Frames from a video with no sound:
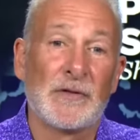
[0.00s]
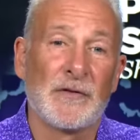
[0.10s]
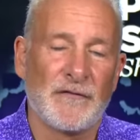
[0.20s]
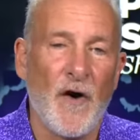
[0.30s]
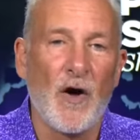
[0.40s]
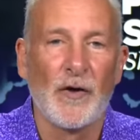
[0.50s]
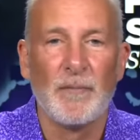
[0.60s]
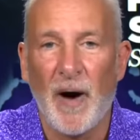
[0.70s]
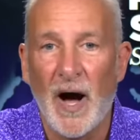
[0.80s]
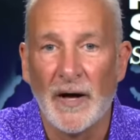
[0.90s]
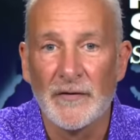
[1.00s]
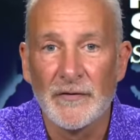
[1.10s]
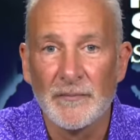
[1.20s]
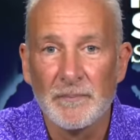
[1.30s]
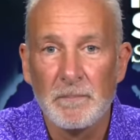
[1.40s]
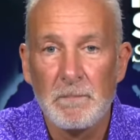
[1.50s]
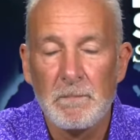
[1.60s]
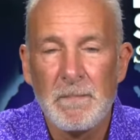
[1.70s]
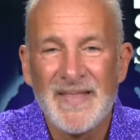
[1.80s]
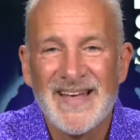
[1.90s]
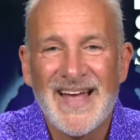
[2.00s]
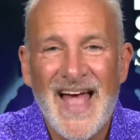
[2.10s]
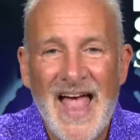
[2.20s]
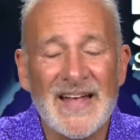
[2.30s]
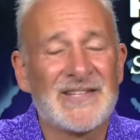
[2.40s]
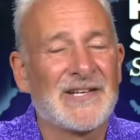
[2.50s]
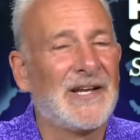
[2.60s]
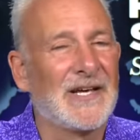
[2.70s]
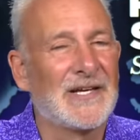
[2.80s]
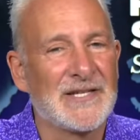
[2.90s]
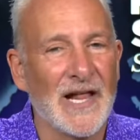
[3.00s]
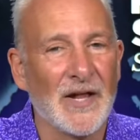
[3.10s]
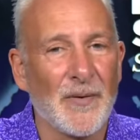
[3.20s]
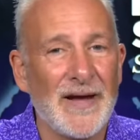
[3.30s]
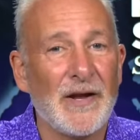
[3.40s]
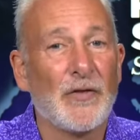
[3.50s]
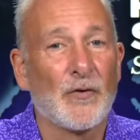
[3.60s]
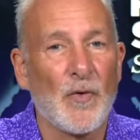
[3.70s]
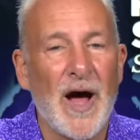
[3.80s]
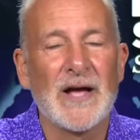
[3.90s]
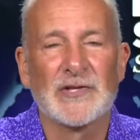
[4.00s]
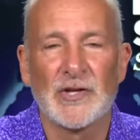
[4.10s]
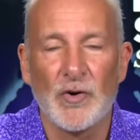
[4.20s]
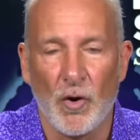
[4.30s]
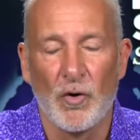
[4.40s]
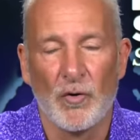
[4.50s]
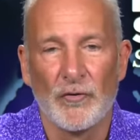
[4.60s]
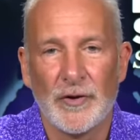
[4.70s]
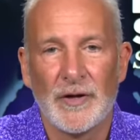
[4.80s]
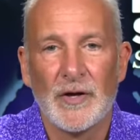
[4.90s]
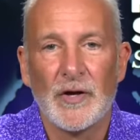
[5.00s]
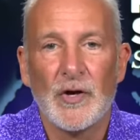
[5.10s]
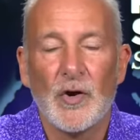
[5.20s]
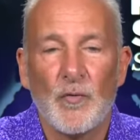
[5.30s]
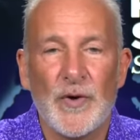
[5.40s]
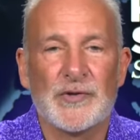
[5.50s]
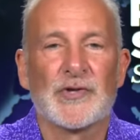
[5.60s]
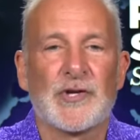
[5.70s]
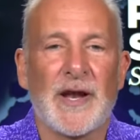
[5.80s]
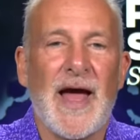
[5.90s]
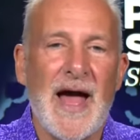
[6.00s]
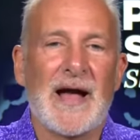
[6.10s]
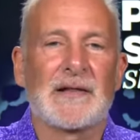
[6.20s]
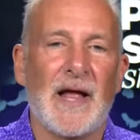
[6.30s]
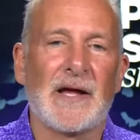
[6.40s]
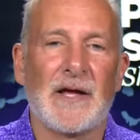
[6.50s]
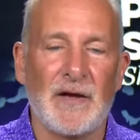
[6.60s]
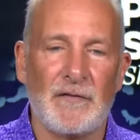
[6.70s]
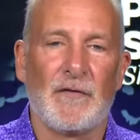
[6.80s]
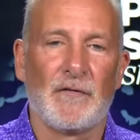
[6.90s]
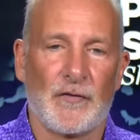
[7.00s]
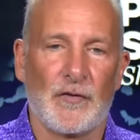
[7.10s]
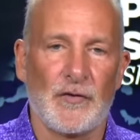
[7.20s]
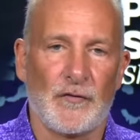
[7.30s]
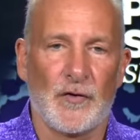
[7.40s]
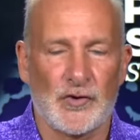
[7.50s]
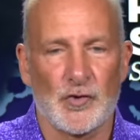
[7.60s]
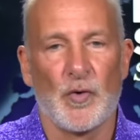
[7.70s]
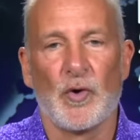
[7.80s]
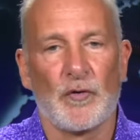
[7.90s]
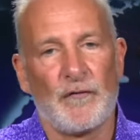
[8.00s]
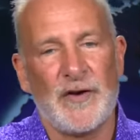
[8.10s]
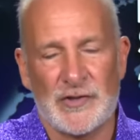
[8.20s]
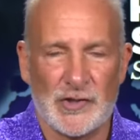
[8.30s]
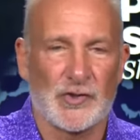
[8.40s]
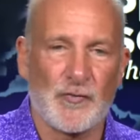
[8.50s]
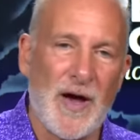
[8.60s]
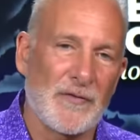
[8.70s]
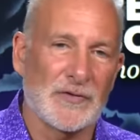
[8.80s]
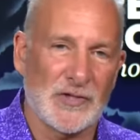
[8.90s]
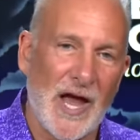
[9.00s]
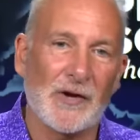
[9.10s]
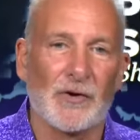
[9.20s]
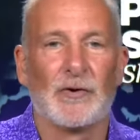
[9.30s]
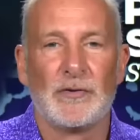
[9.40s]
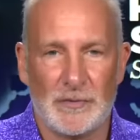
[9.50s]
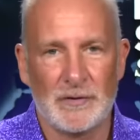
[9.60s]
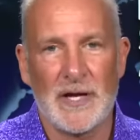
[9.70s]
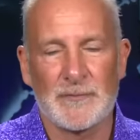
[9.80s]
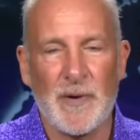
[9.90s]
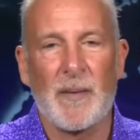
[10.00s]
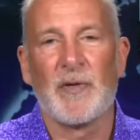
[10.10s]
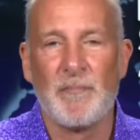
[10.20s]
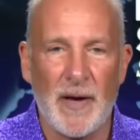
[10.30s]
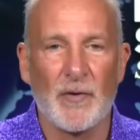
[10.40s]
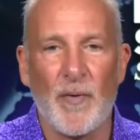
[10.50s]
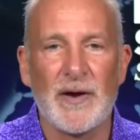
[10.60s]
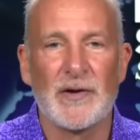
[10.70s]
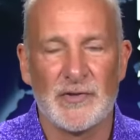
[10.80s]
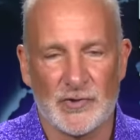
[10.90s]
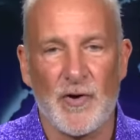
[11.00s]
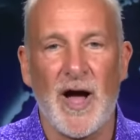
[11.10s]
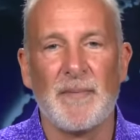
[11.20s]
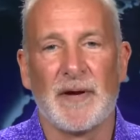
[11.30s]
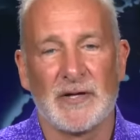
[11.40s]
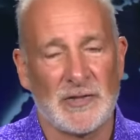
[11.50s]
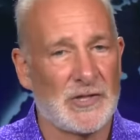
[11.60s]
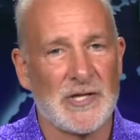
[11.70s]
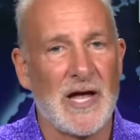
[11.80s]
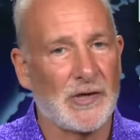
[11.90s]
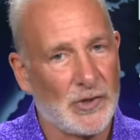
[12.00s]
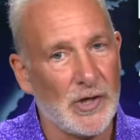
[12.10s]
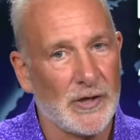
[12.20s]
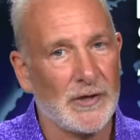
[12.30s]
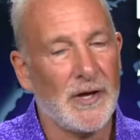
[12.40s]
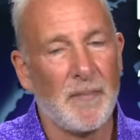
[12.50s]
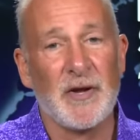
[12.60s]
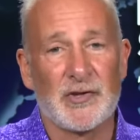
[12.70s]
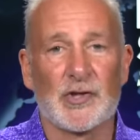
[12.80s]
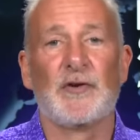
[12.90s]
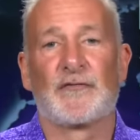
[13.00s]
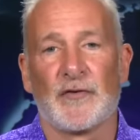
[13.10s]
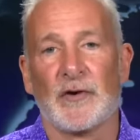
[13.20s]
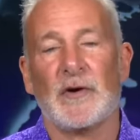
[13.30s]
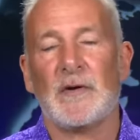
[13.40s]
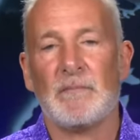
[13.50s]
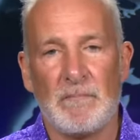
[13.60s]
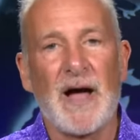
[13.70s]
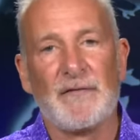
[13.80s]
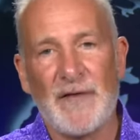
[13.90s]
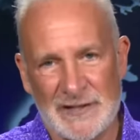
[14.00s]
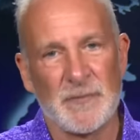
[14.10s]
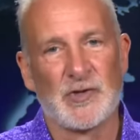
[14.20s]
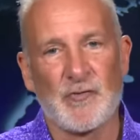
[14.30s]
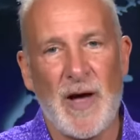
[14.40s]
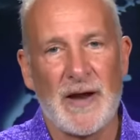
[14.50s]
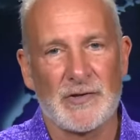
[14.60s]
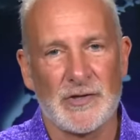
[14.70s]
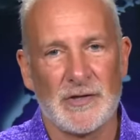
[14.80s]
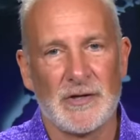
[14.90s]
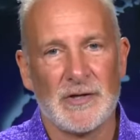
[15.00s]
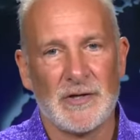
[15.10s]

the fall in bonds. It's going to accelerate the rise in gold, which is going to act like a vir virtual or vicious rather cycle. That's probably the better way to describe it because it's not good. I mean, it's good for my investment strategy,